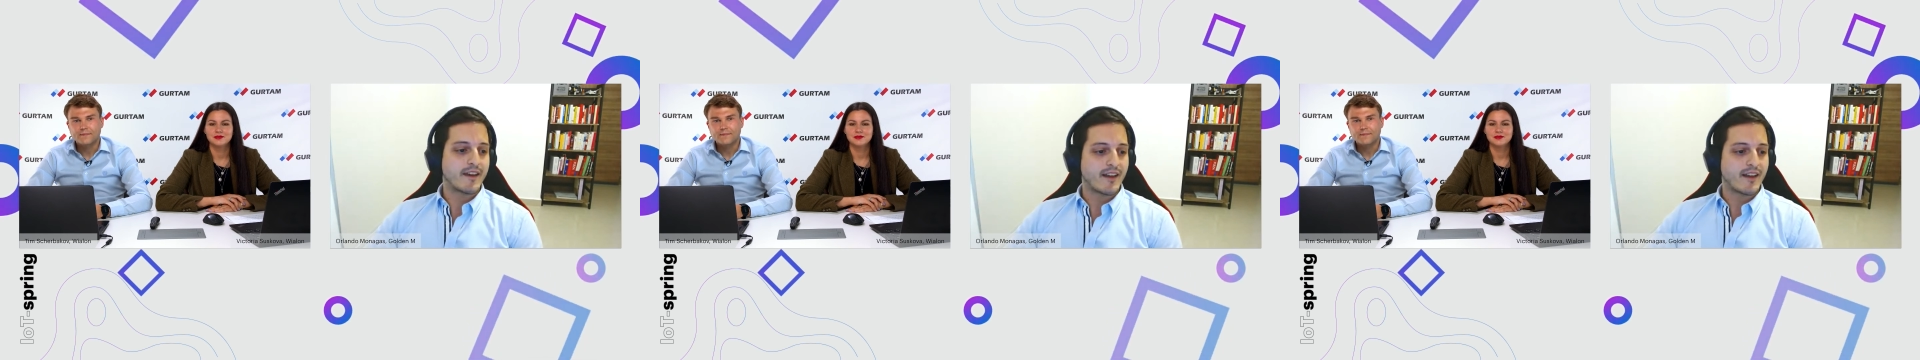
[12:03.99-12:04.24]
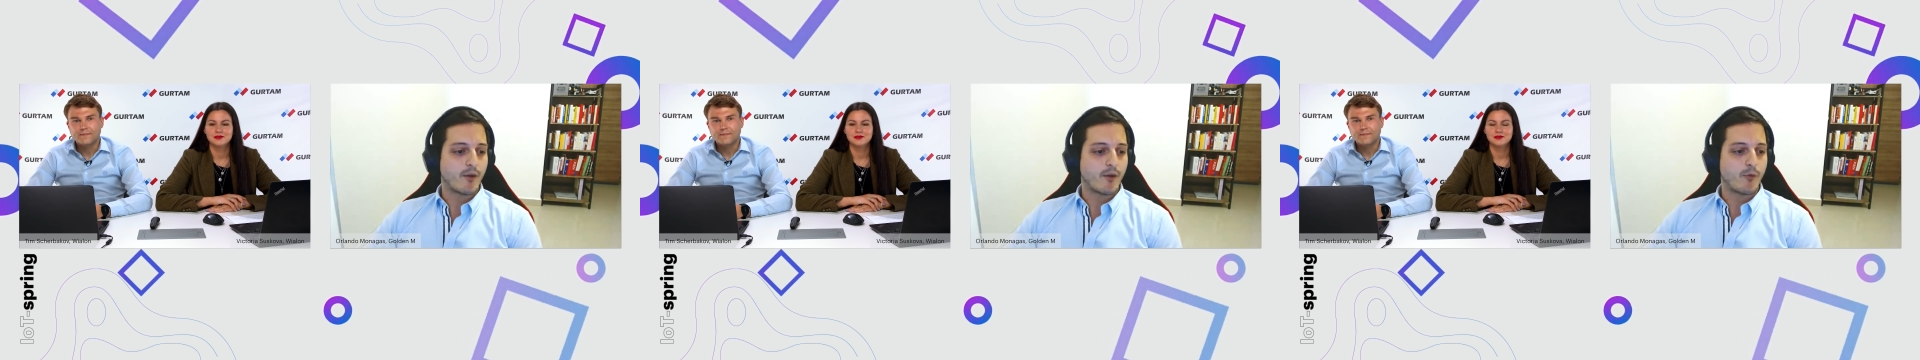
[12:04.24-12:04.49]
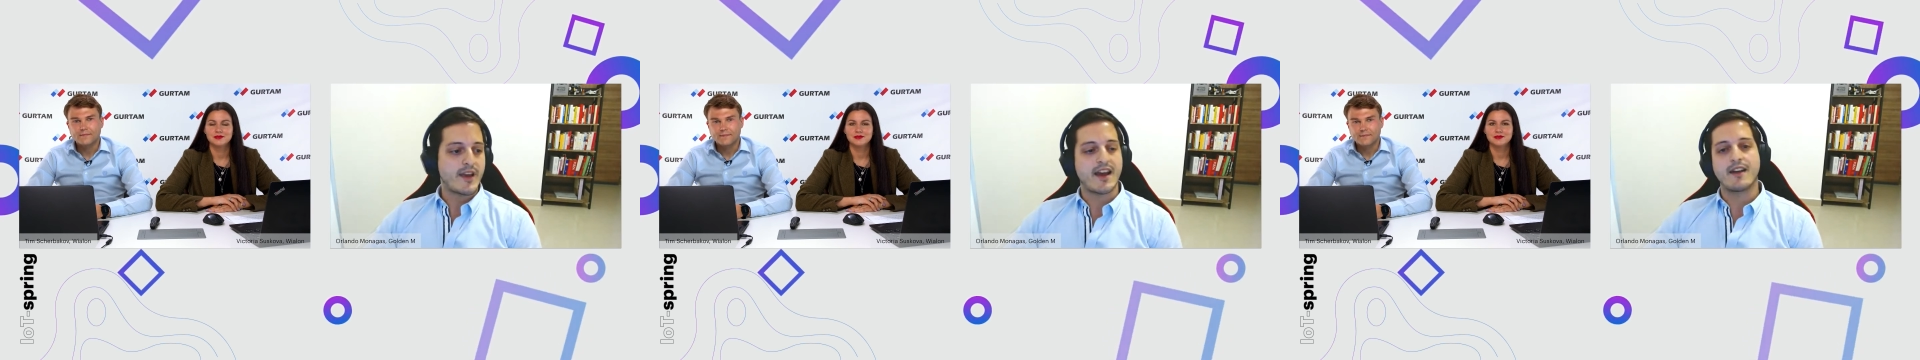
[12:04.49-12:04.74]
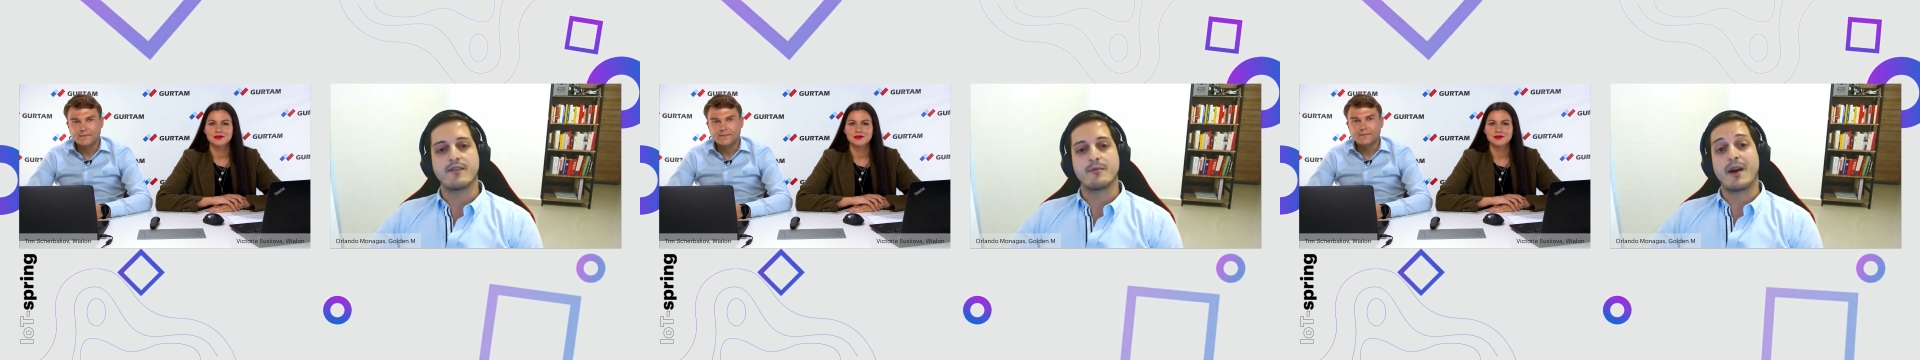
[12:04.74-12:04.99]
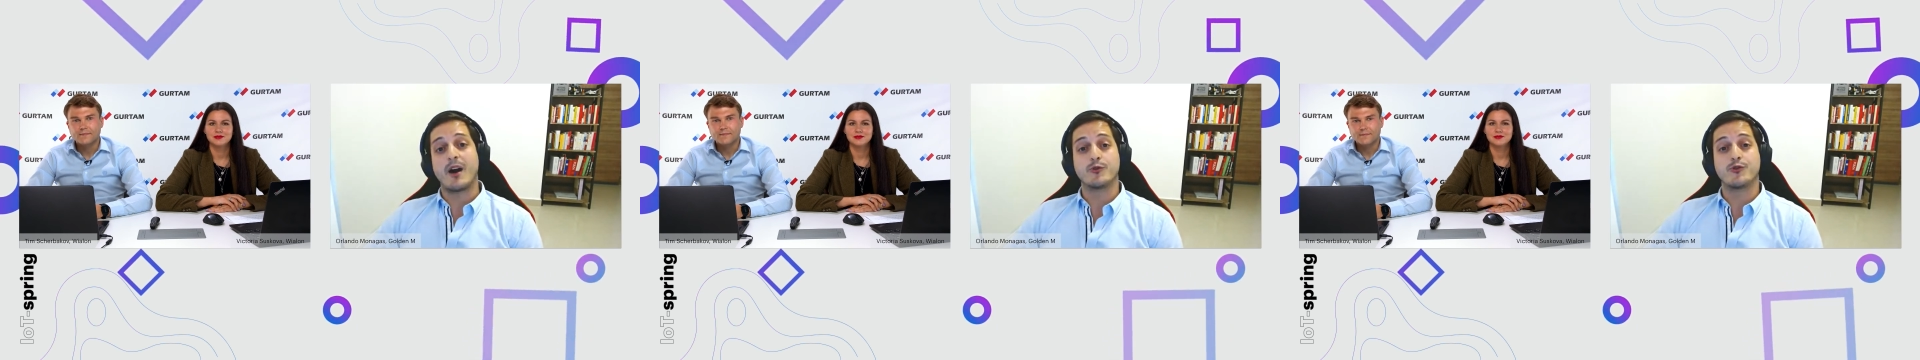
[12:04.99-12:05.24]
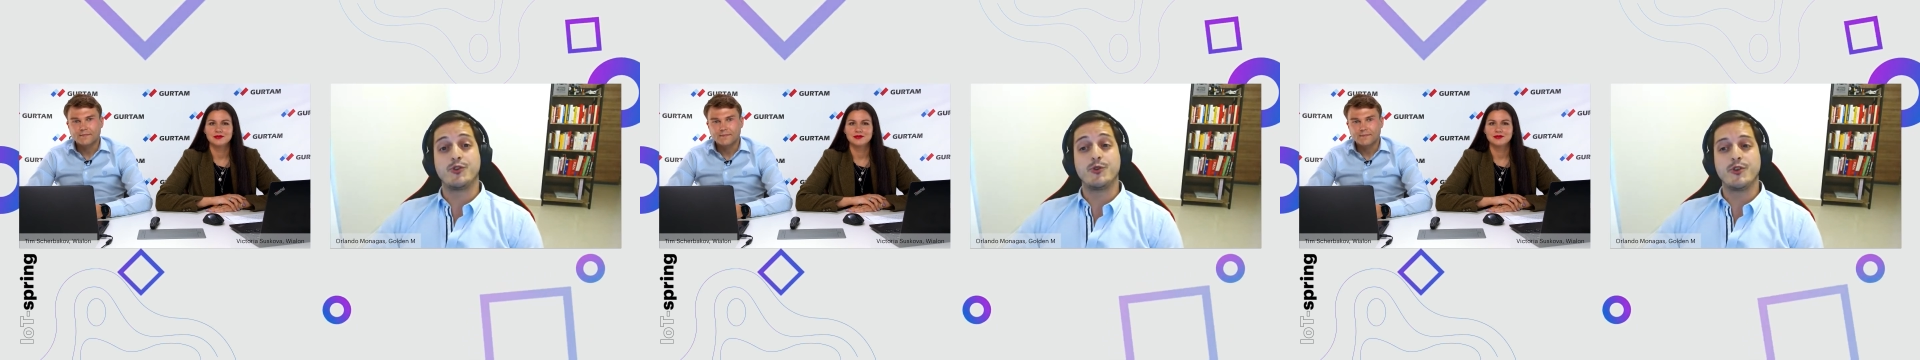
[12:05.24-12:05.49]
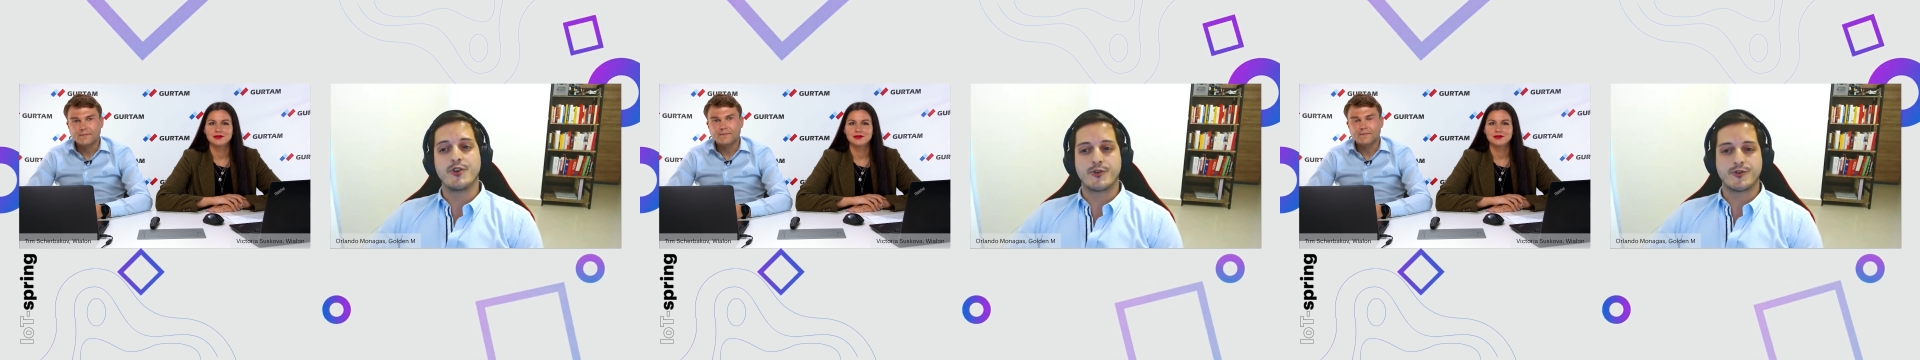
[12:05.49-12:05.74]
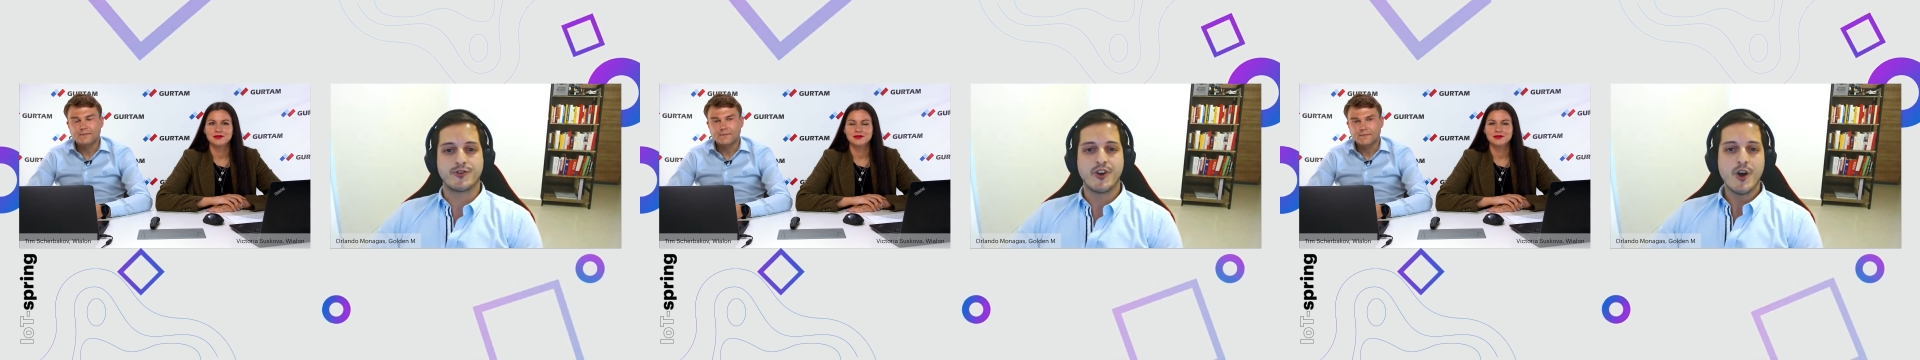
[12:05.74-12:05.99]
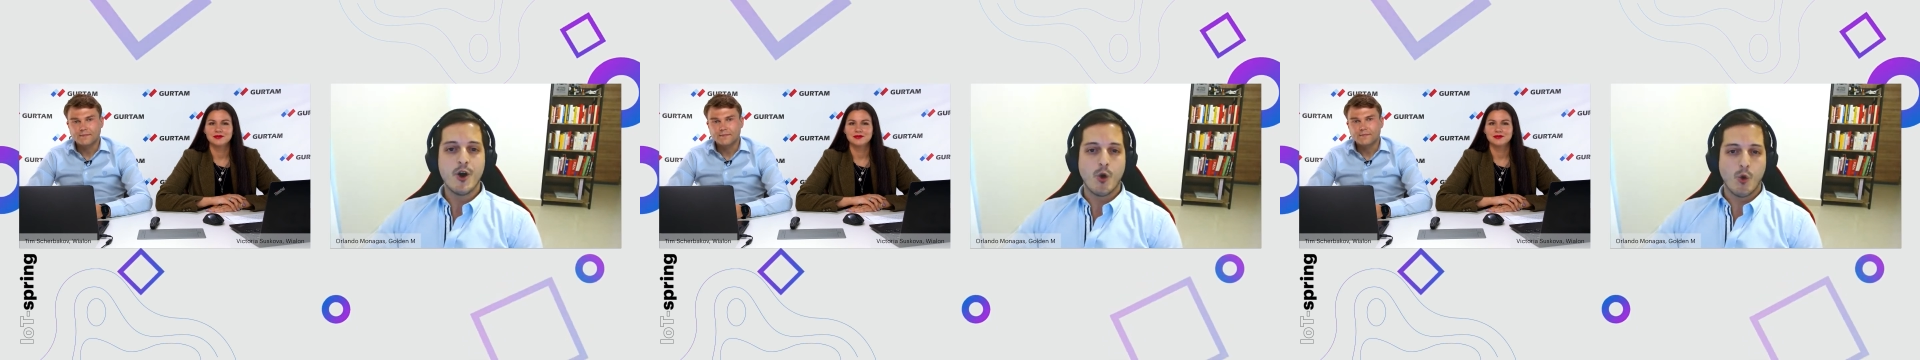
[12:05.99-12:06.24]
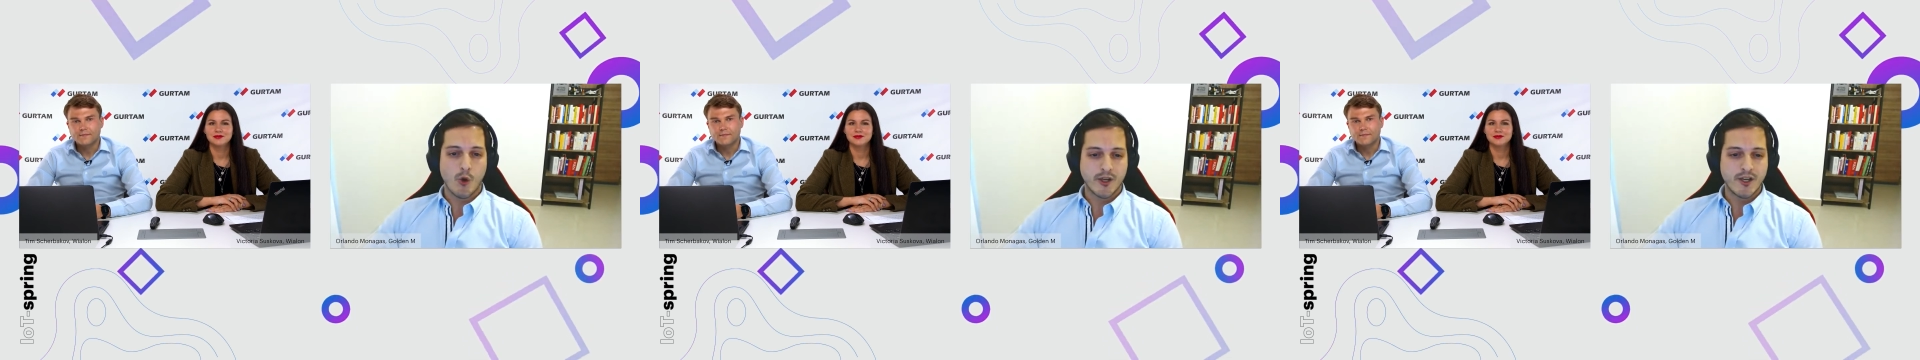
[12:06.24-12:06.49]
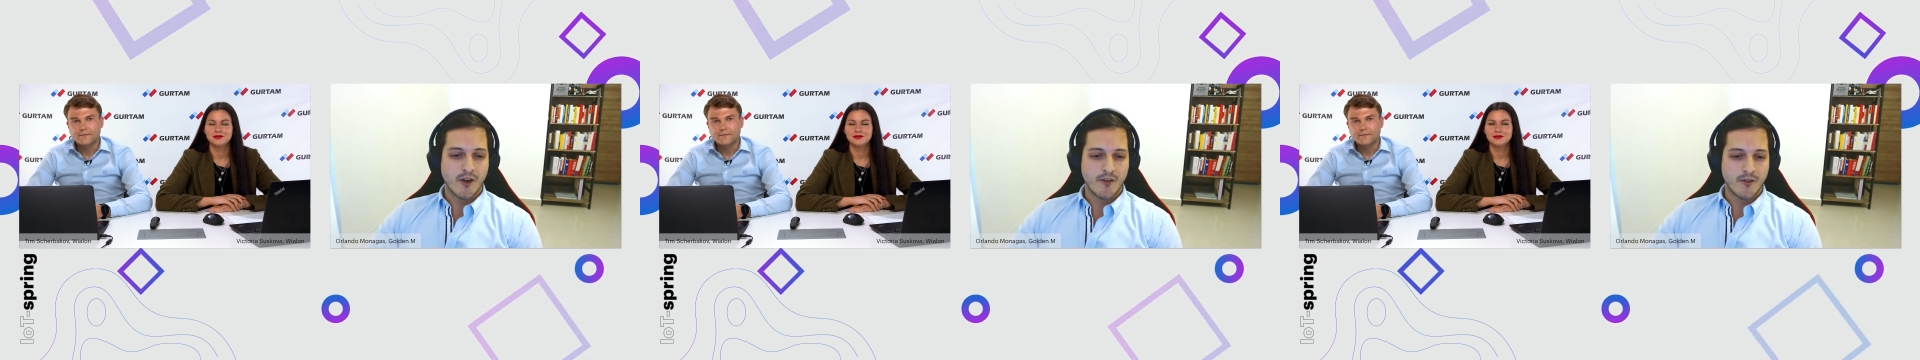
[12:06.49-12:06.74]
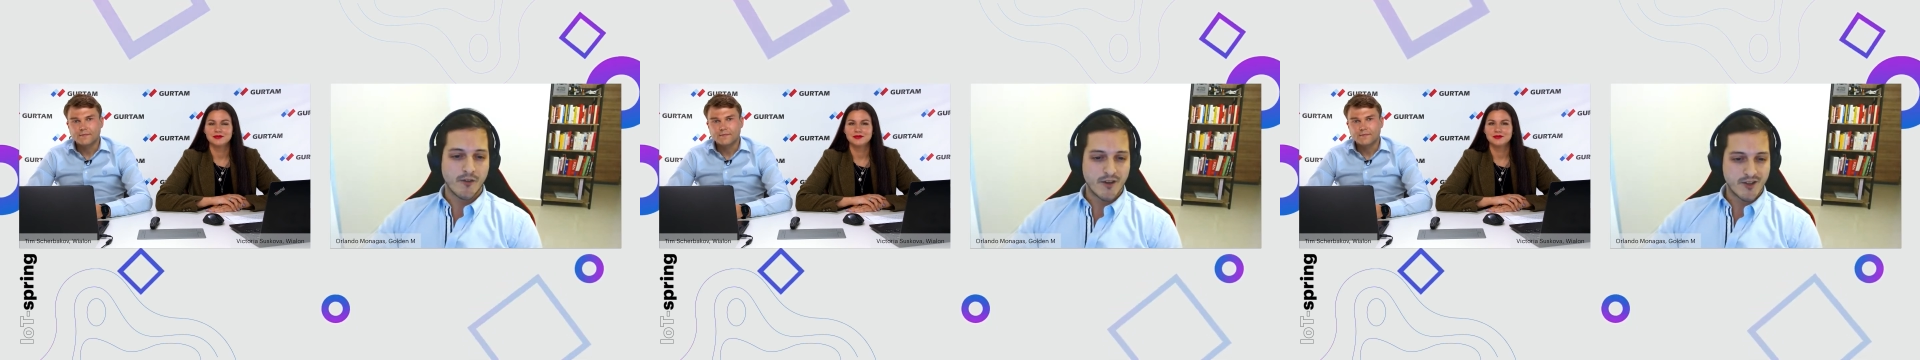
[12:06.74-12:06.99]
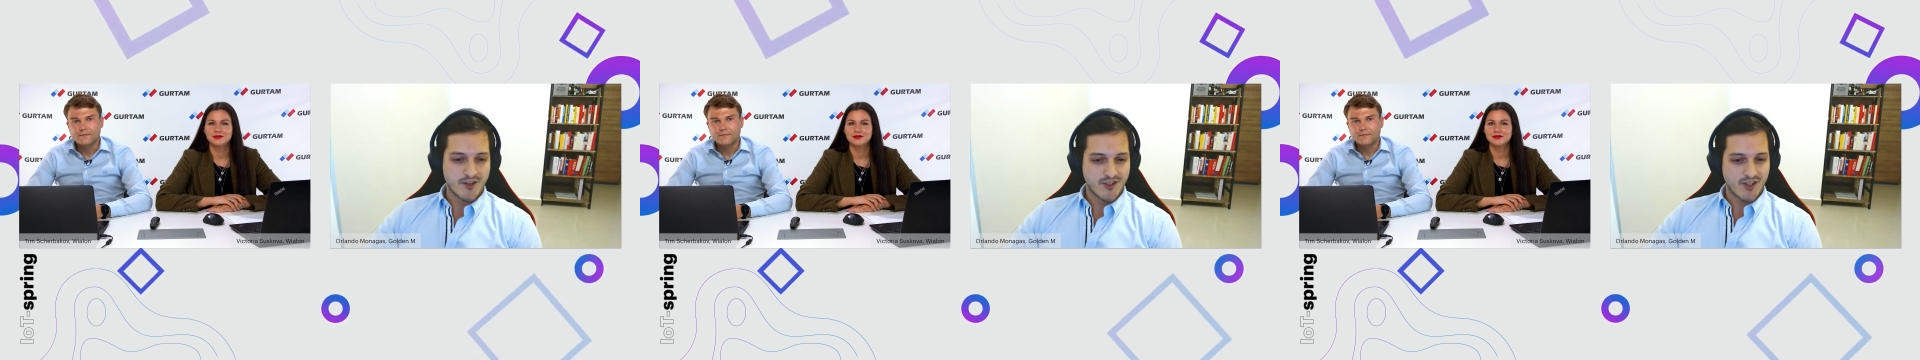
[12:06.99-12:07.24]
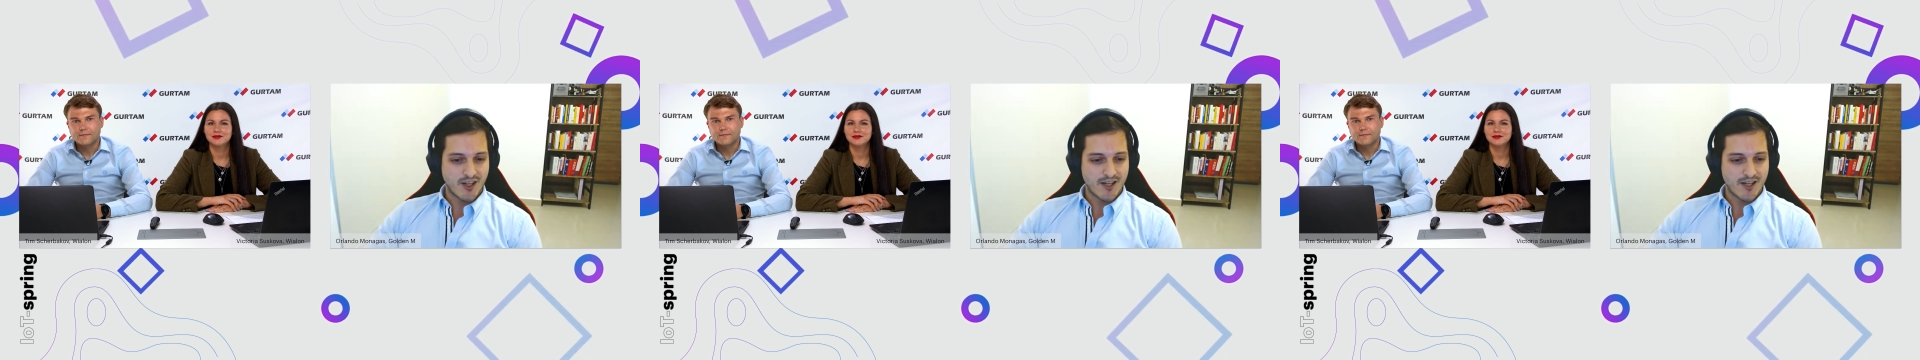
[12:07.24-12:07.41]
think that we have about 2 years working on this.